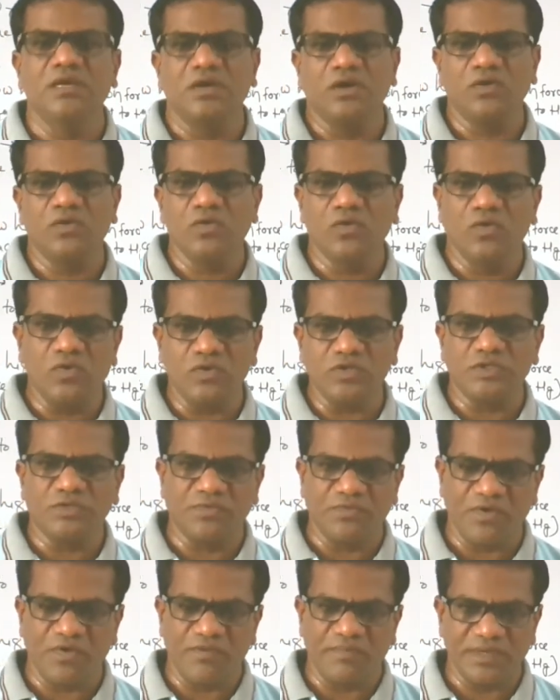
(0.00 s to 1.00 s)
glucose
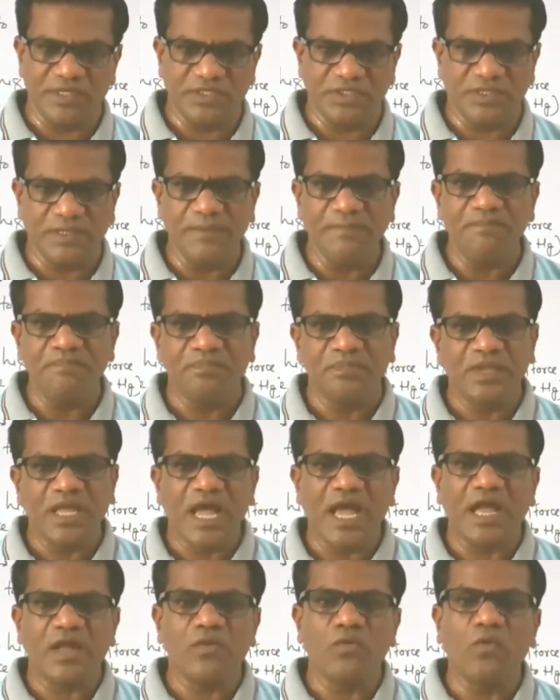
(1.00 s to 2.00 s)
formation,
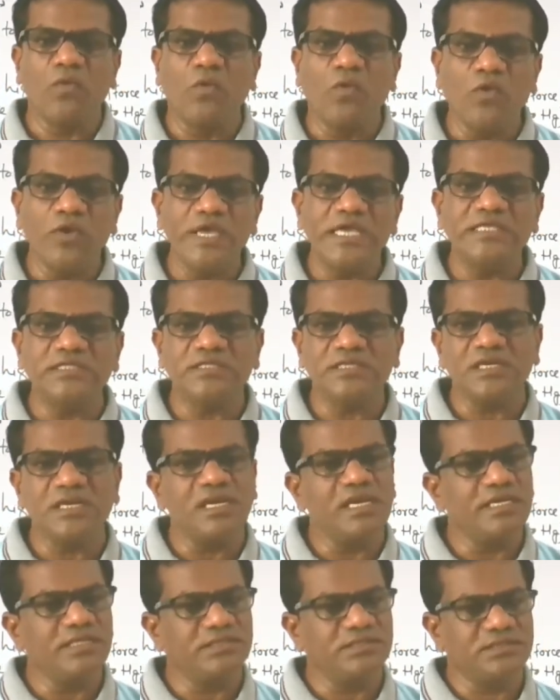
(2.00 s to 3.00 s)
and O is
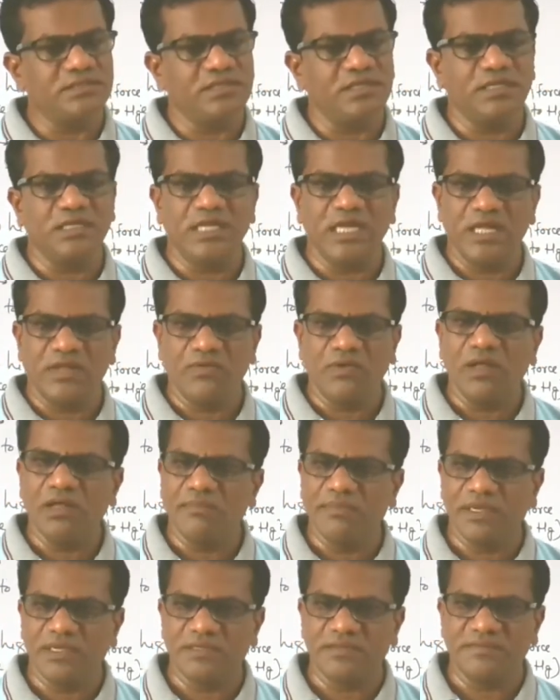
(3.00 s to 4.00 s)
released in the
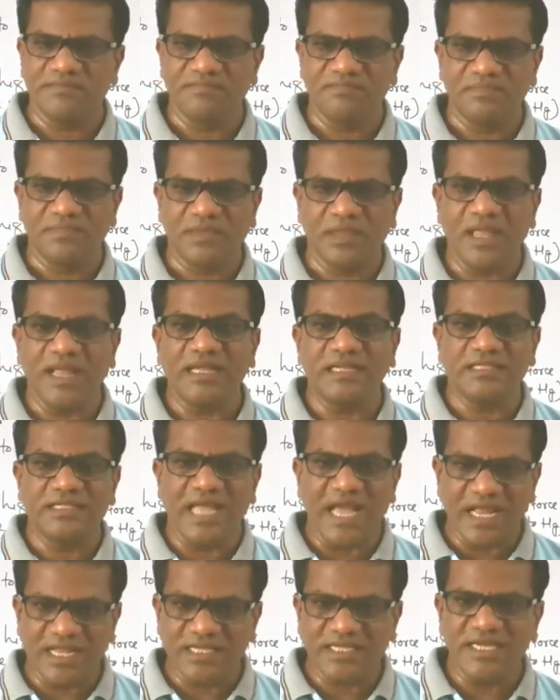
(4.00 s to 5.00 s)
environment, and
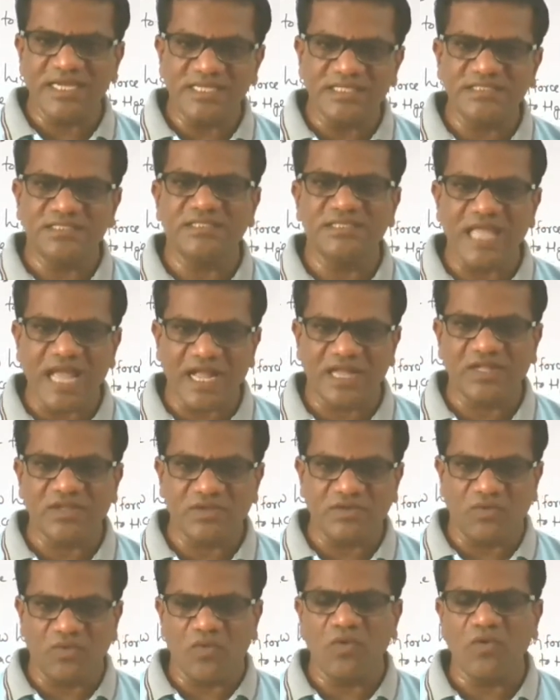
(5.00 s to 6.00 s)
that is that
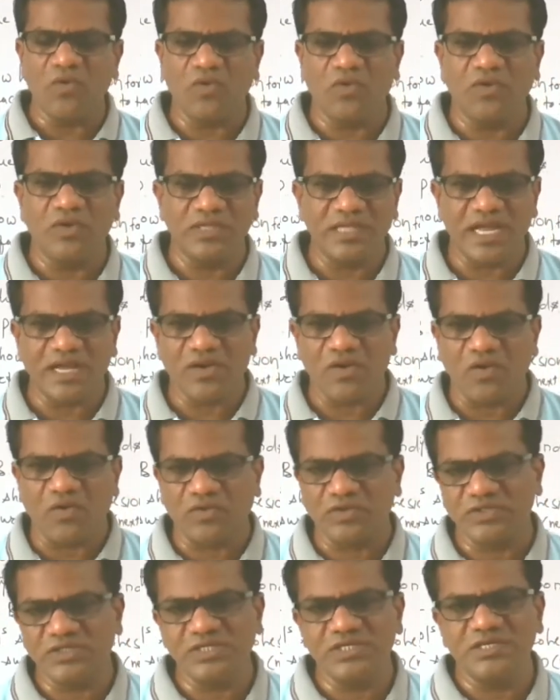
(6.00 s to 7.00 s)
O, that
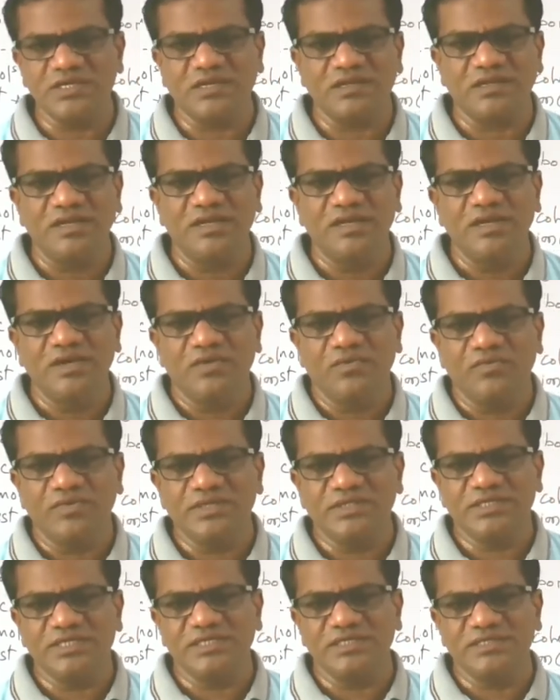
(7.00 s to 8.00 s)
oxygen,
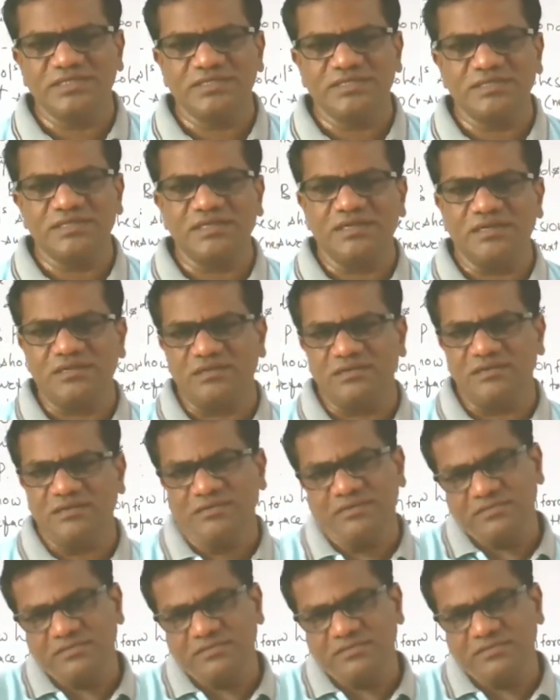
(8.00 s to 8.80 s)
which is the